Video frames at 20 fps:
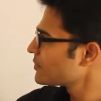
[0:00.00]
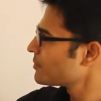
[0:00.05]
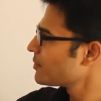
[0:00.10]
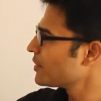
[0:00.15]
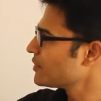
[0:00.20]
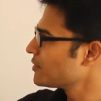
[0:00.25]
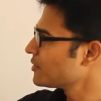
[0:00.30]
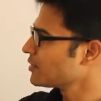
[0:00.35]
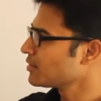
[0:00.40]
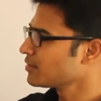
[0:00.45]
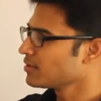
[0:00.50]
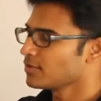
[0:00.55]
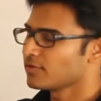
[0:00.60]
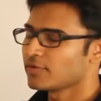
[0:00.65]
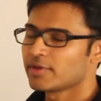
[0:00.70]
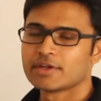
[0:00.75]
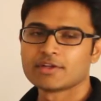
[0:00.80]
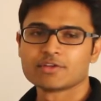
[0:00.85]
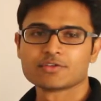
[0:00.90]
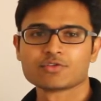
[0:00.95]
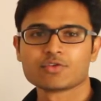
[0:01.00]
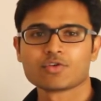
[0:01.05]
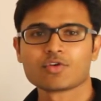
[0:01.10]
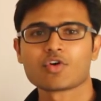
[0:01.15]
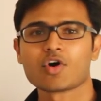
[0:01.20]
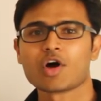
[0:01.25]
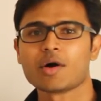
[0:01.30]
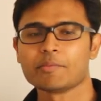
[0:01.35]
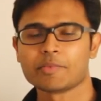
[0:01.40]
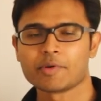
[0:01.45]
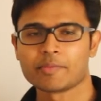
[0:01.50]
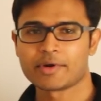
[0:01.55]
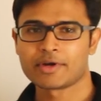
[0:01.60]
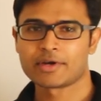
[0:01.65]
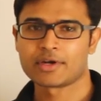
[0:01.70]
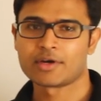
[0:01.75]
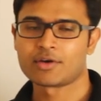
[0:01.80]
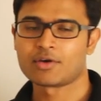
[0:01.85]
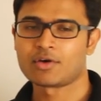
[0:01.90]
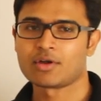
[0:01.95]
expression there is no
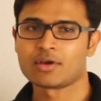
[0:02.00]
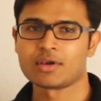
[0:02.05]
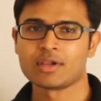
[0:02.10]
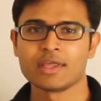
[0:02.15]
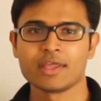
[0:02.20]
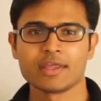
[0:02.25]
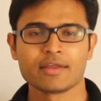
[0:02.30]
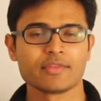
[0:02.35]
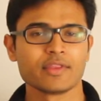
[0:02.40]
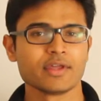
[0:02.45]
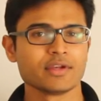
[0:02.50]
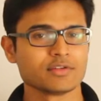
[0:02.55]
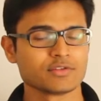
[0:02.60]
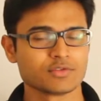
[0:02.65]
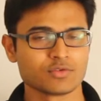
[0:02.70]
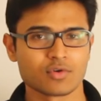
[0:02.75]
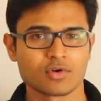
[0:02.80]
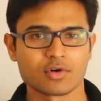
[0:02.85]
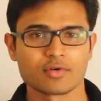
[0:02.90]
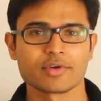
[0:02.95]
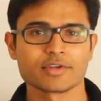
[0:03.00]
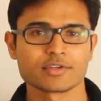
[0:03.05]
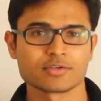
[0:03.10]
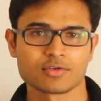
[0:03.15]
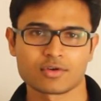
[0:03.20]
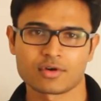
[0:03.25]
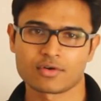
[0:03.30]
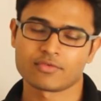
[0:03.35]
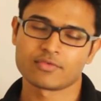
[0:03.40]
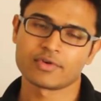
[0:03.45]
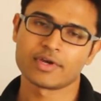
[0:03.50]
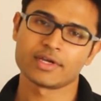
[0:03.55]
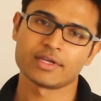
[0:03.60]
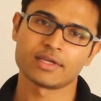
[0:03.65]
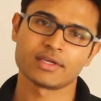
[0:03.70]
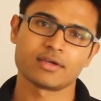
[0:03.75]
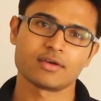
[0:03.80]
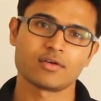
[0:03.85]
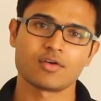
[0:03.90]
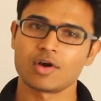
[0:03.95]
complement at all, there is no question of
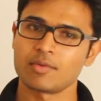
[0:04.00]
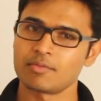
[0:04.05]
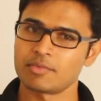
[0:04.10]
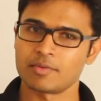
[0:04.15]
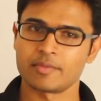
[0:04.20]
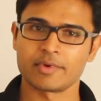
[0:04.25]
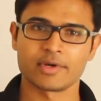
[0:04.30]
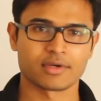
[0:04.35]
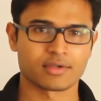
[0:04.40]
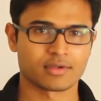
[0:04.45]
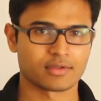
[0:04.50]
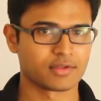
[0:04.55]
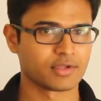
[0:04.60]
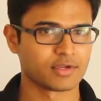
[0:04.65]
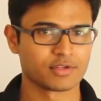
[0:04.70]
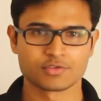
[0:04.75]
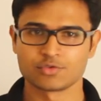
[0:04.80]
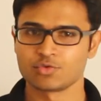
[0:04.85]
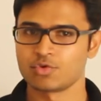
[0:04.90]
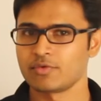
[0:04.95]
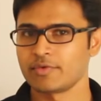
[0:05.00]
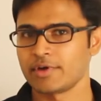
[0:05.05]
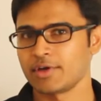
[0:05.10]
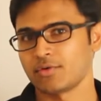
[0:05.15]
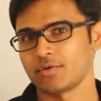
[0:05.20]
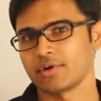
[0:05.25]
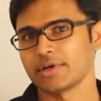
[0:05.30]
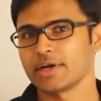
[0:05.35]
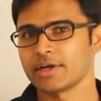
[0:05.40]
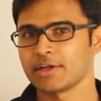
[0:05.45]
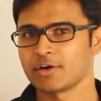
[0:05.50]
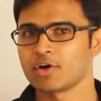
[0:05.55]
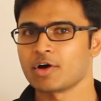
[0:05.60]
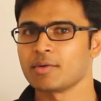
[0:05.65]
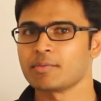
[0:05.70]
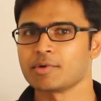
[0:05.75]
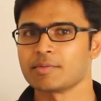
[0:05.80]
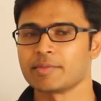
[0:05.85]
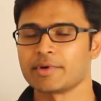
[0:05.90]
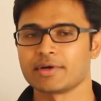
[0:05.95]
getting a complement. There is no way you could get a
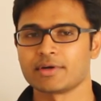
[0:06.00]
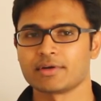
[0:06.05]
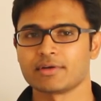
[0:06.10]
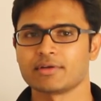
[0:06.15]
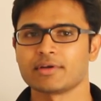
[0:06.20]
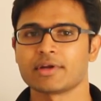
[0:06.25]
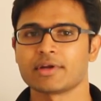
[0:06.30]
complement,